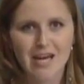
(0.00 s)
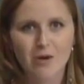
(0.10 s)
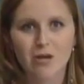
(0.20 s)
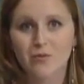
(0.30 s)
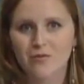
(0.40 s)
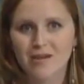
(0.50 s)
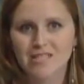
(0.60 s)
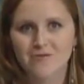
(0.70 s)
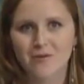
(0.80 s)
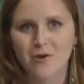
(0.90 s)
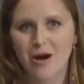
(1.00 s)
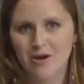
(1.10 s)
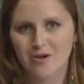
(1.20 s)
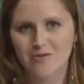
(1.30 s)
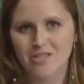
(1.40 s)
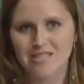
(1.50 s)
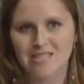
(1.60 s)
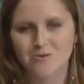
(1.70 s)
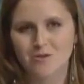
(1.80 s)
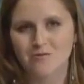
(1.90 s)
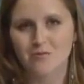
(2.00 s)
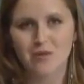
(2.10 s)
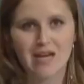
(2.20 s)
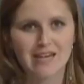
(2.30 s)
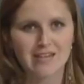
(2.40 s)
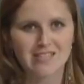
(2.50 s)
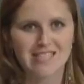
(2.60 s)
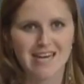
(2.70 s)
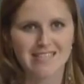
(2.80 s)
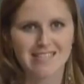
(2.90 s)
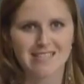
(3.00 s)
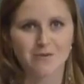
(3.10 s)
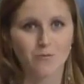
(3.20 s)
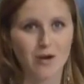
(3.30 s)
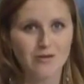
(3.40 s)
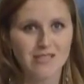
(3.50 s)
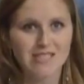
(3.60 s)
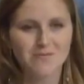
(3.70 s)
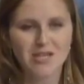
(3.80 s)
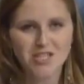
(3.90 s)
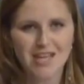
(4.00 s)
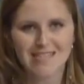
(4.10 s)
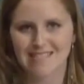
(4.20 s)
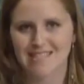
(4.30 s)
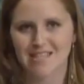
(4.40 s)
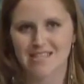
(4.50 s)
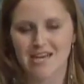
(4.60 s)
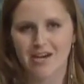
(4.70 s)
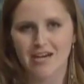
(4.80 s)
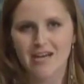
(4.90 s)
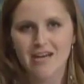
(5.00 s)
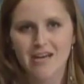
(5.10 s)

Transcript: Well, a professor from Ohio University School of Applied Health Sciences and Wellness specializes in this area,